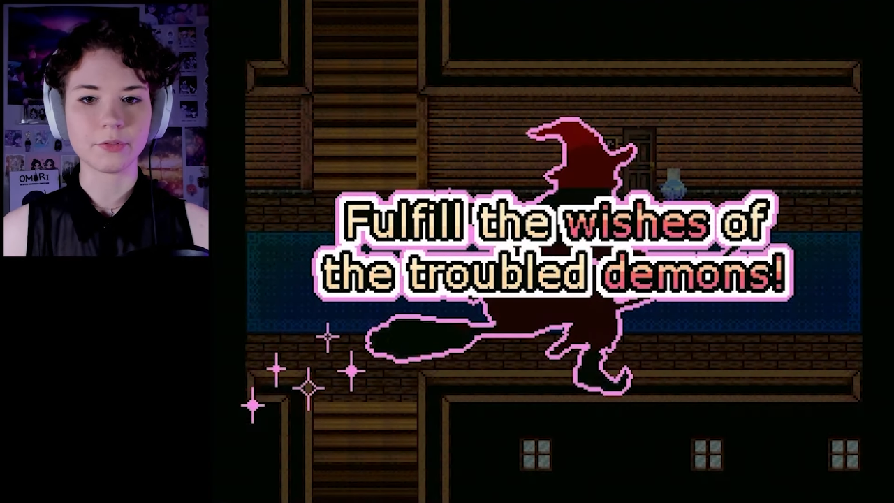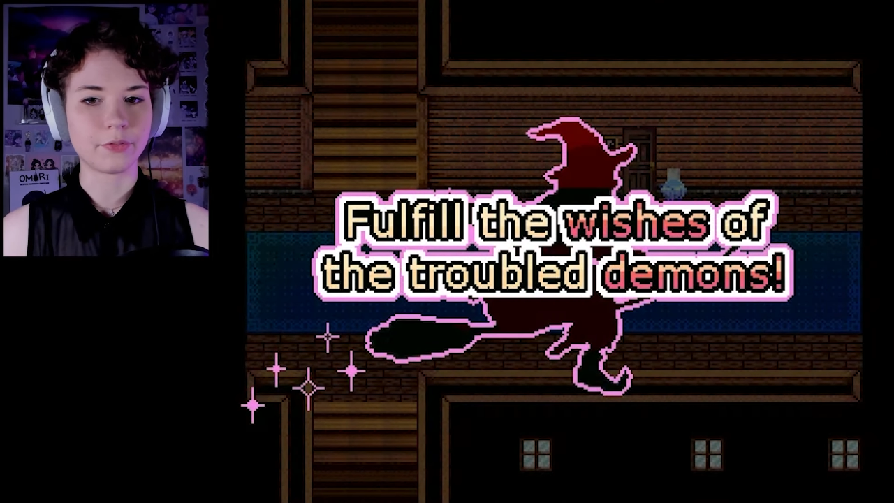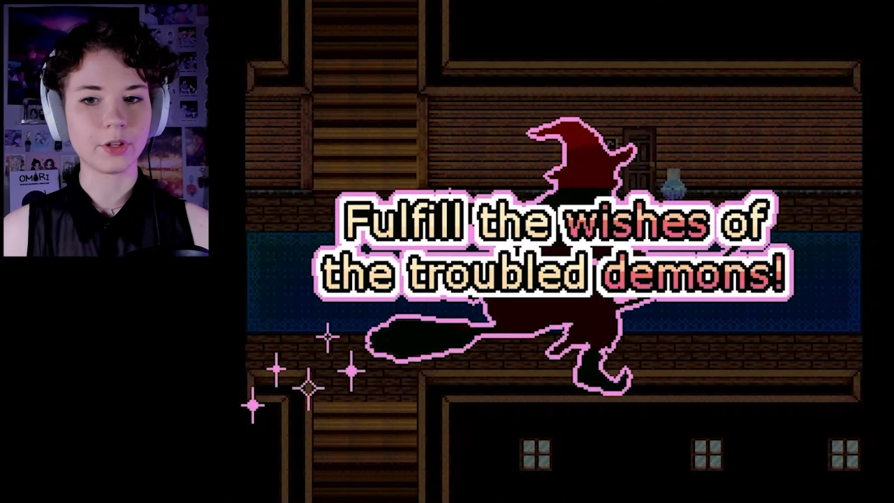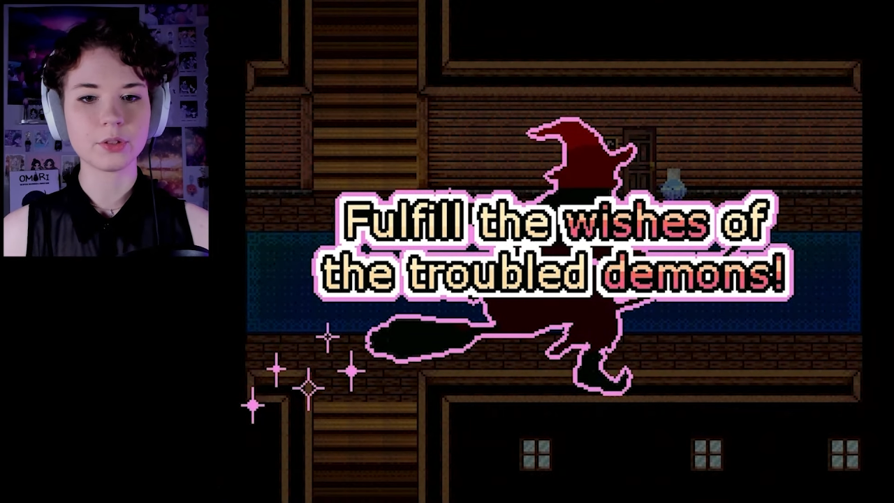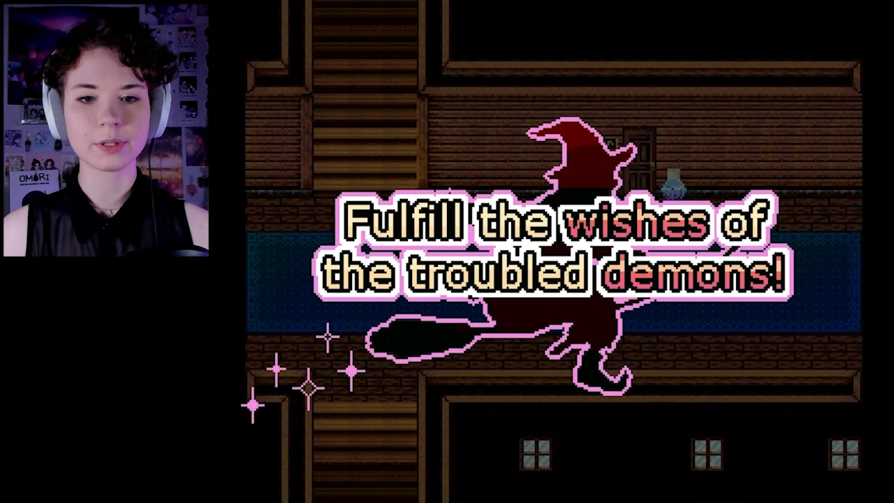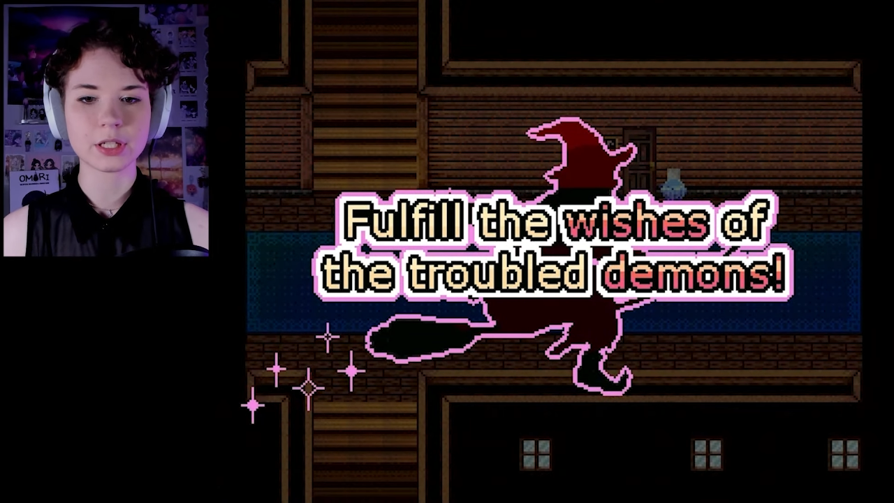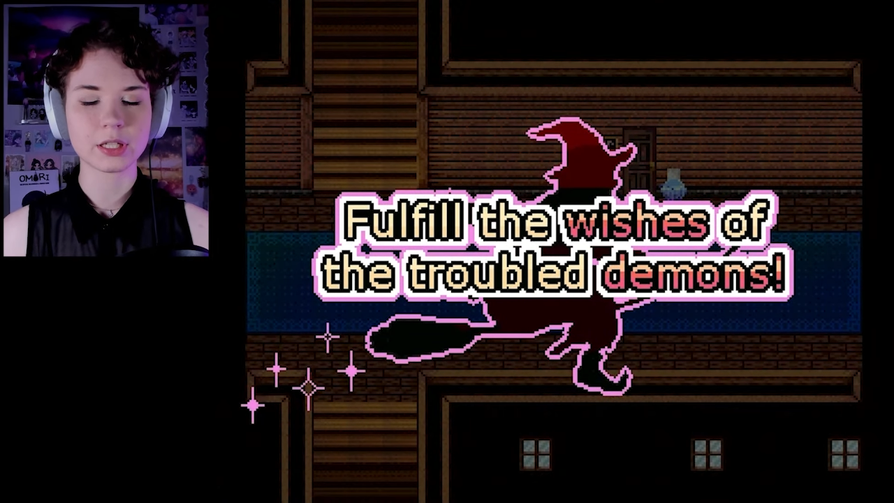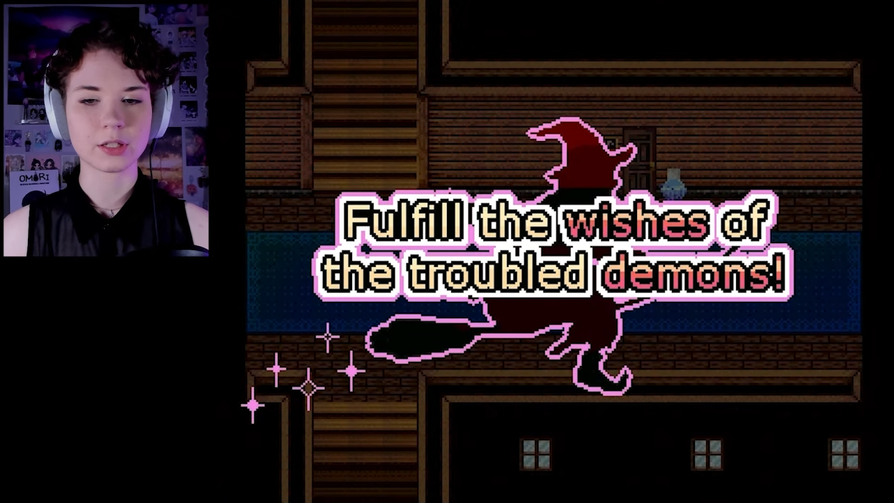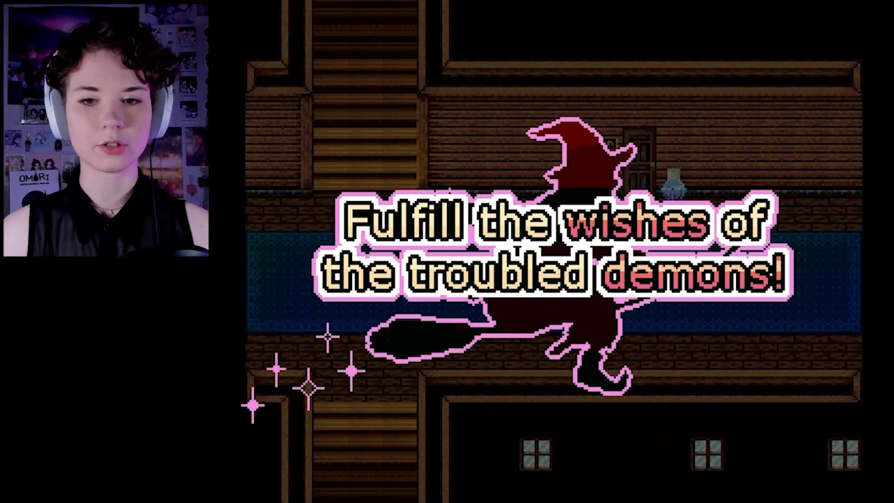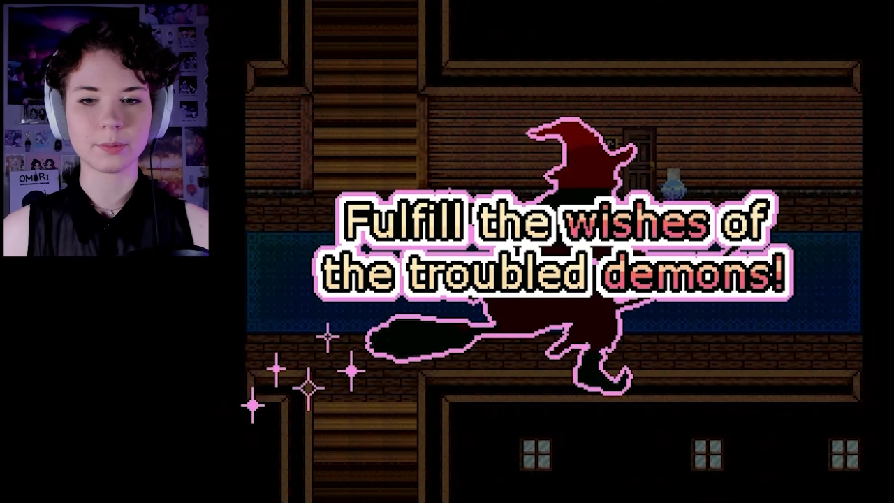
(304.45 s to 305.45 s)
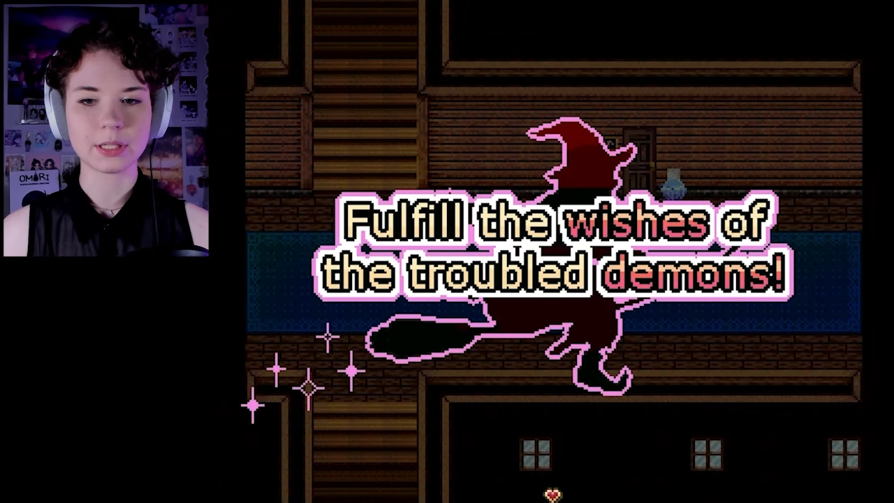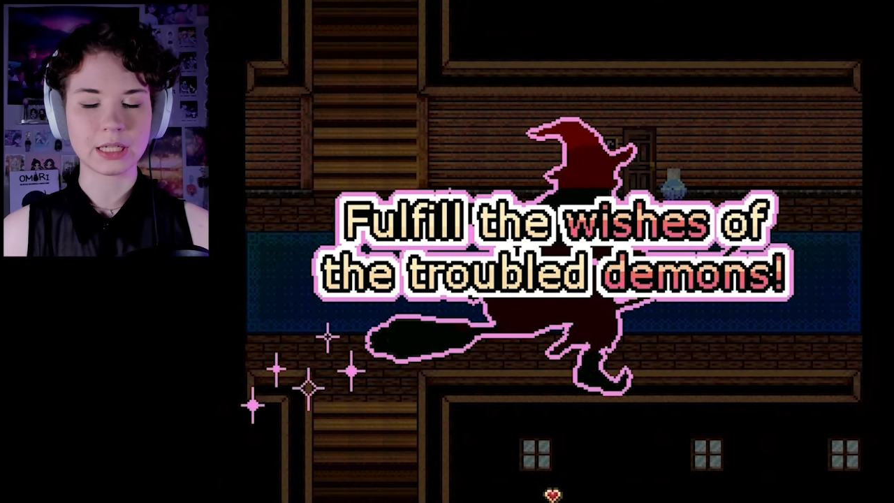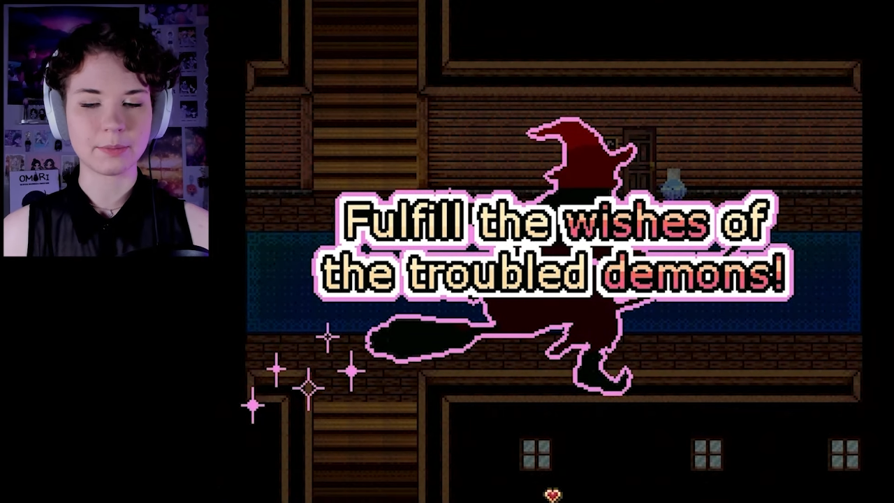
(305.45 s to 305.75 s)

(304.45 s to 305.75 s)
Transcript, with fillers: fulfill the wishes of the troubled